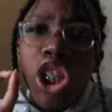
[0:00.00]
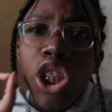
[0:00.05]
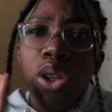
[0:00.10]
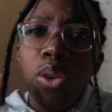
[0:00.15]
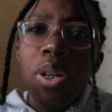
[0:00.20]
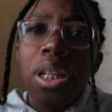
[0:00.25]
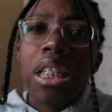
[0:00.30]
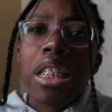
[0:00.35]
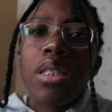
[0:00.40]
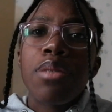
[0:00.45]

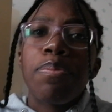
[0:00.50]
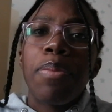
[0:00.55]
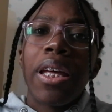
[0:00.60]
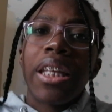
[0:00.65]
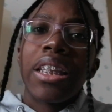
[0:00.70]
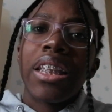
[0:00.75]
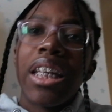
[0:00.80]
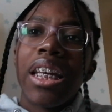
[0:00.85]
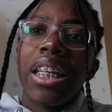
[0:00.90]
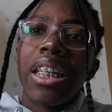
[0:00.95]
Don't
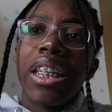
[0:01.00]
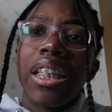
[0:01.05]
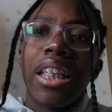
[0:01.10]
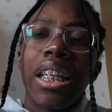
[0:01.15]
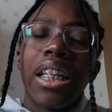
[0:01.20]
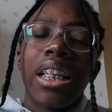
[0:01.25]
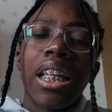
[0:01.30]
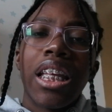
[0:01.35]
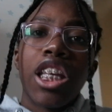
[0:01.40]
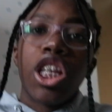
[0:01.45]
expect
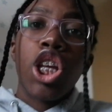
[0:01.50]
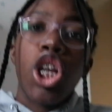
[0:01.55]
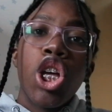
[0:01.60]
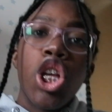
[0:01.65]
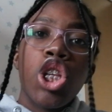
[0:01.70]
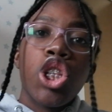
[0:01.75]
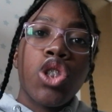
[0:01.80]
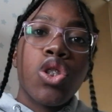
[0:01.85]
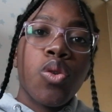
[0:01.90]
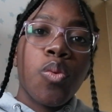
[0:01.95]
anything like
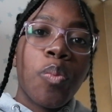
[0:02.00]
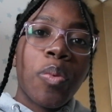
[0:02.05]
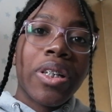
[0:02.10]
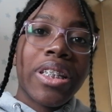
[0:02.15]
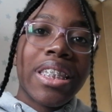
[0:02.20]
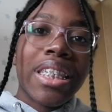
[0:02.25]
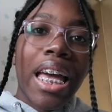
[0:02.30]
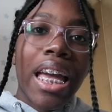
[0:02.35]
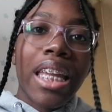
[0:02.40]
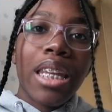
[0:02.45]
super
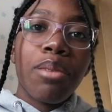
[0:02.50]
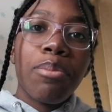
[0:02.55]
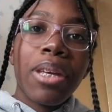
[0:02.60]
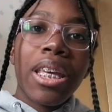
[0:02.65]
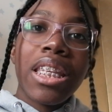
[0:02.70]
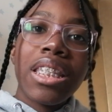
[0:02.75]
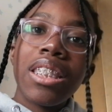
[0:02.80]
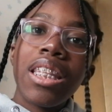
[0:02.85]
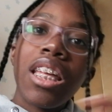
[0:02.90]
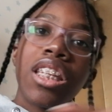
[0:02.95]
tidy
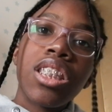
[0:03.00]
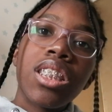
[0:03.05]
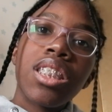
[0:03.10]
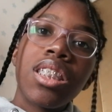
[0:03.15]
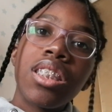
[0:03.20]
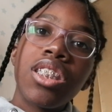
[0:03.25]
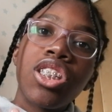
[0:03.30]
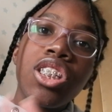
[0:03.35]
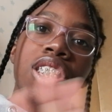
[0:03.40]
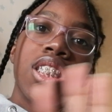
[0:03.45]
because
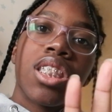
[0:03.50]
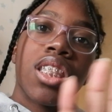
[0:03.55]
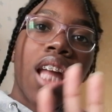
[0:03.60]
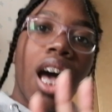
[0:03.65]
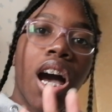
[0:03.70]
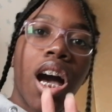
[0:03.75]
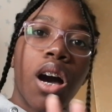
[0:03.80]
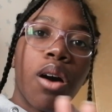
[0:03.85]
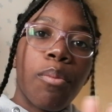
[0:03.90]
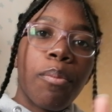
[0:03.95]
that's just
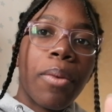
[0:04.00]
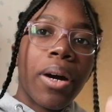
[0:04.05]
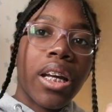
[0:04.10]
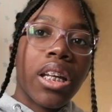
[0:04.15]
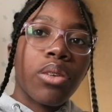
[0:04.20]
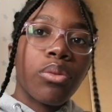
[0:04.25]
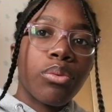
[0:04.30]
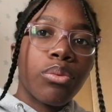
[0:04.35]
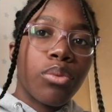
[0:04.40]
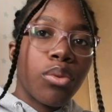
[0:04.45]
not how
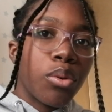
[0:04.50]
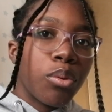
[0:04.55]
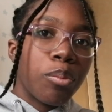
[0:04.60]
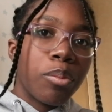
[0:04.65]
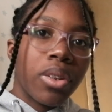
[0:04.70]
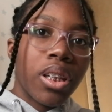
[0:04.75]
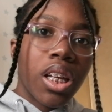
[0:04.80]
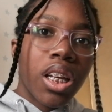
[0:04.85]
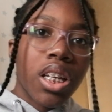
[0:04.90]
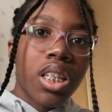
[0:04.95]
my
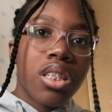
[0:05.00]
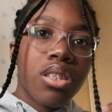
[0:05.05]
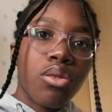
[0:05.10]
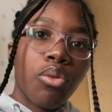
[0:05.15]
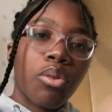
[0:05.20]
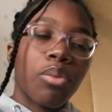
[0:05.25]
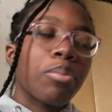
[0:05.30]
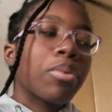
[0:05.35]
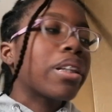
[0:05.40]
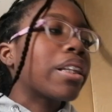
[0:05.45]
room looks
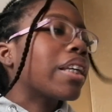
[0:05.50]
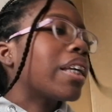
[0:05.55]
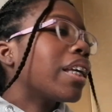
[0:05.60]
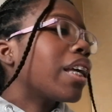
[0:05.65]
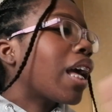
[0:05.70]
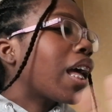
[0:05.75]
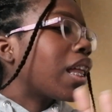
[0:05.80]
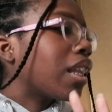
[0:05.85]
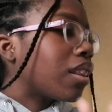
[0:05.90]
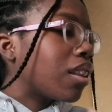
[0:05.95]

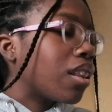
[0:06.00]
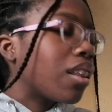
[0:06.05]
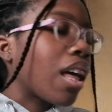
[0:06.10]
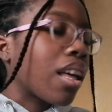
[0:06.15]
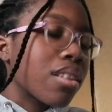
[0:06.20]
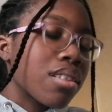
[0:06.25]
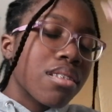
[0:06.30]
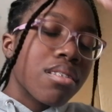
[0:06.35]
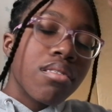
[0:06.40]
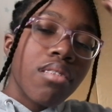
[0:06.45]
normally, and
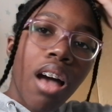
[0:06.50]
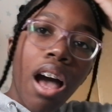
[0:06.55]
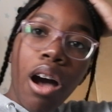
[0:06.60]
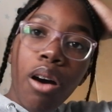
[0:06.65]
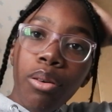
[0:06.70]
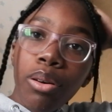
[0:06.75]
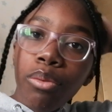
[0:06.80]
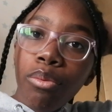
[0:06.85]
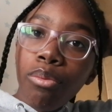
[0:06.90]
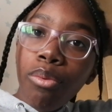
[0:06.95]
that's
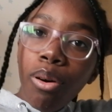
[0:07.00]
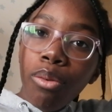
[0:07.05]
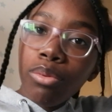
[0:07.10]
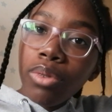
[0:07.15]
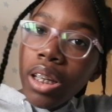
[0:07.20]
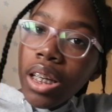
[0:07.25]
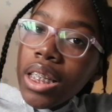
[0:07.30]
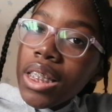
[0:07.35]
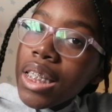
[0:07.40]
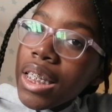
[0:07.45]
how it
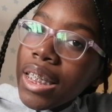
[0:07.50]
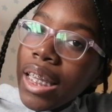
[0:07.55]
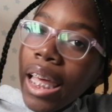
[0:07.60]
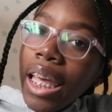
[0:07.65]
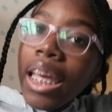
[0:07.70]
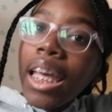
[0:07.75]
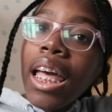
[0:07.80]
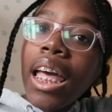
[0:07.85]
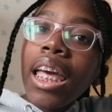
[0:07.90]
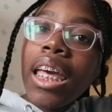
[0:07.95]
won't look
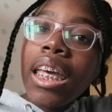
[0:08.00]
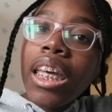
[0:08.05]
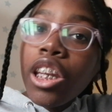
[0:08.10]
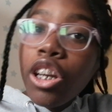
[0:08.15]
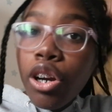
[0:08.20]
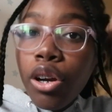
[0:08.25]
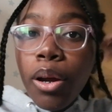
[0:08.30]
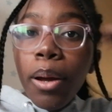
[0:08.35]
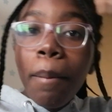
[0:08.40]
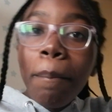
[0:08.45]
today
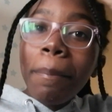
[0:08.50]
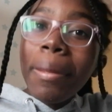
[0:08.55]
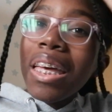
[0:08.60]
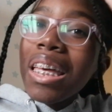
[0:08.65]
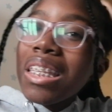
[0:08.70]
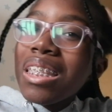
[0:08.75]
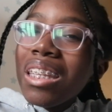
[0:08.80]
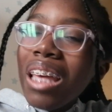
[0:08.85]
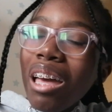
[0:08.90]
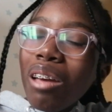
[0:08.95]
either
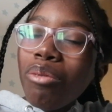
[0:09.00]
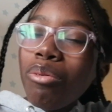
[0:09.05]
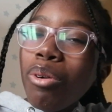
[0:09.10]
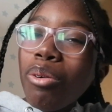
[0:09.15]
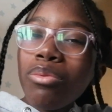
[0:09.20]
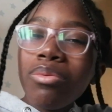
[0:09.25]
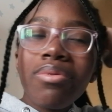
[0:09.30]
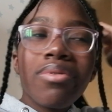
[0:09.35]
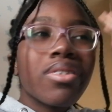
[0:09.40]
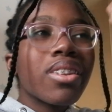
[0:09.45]
because I
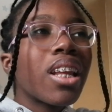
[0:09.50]
won't